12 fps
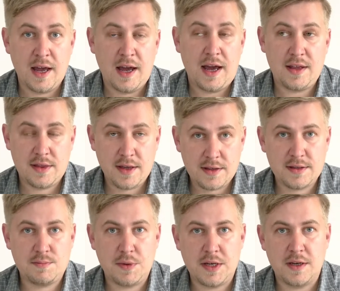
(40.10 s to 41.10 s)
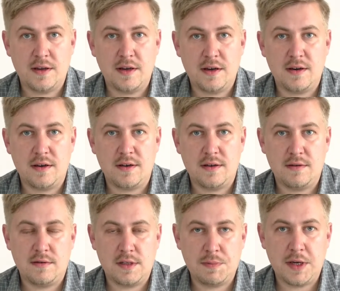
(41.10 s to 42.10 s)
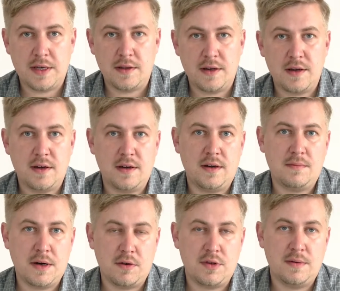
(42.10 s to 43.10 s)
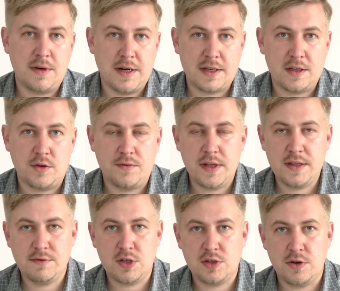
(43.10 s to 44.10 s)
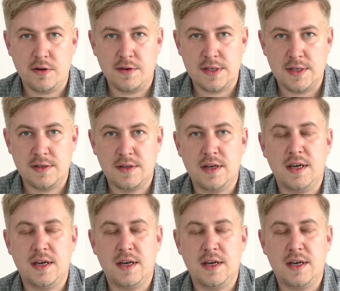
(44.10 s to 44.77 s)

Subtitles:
At that, speaking about the market of language services,